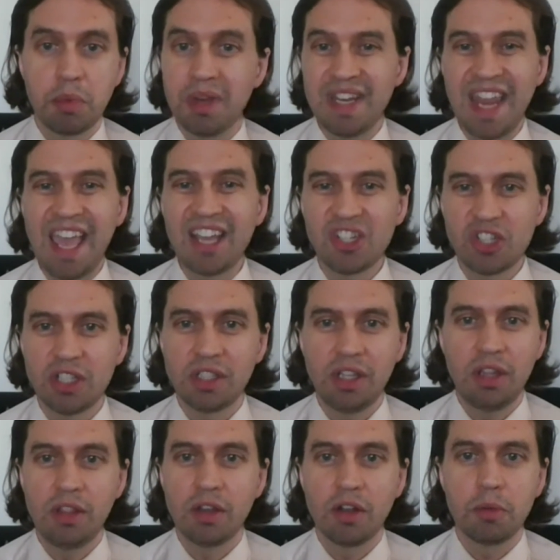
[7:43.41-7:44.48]
But
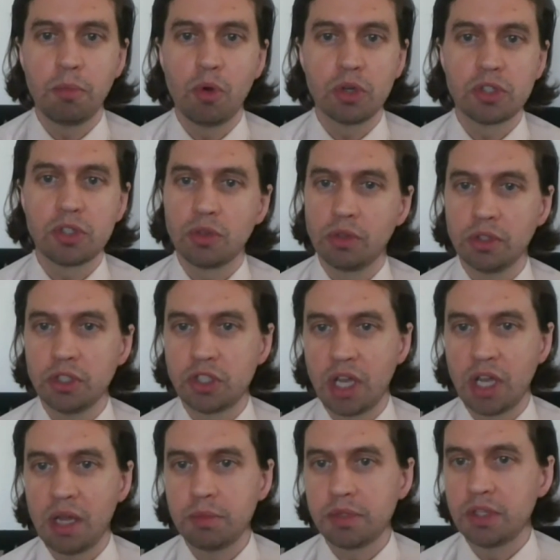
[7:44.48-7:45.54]
nationally, there are more solar
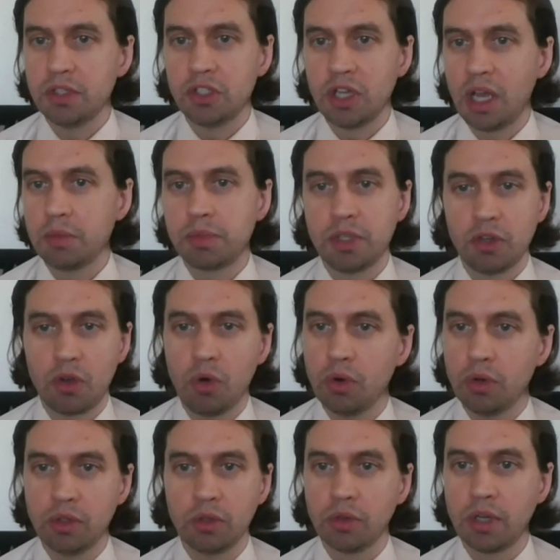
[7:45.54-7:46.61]
jobs than jobs in
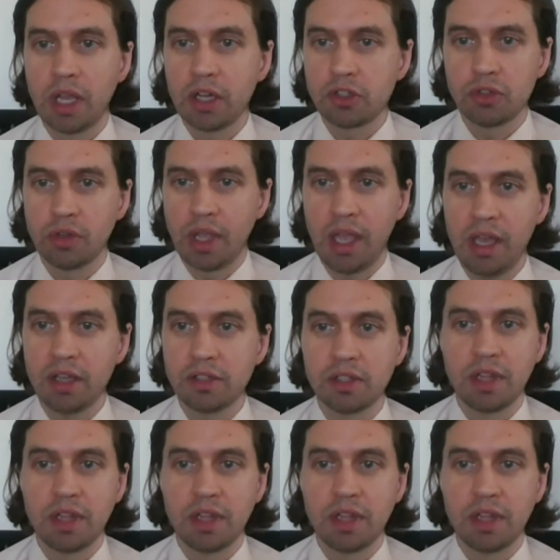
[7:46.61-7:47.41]
coal or natural gas,